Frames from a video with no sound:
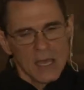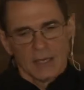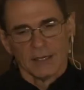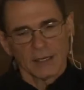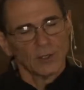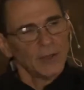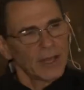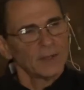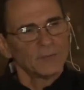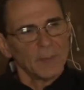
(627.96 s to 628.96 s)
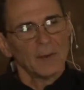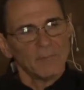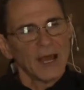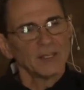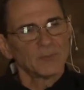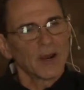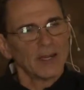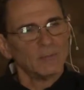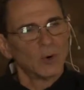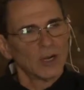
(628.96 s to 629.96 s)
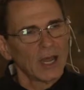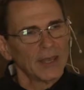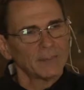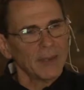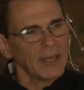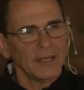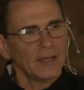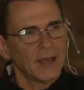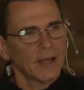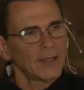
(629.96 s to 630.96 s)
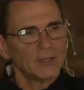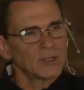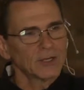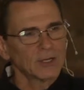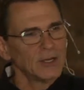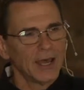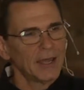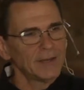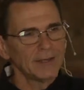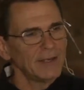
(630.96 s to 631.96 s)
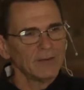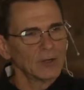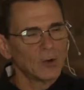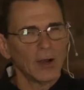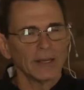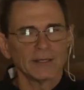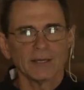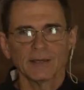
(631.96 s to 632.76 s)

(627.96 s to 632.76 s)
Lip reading: Nickel knowledge, mine's probably more like penny knowledge, not even quite.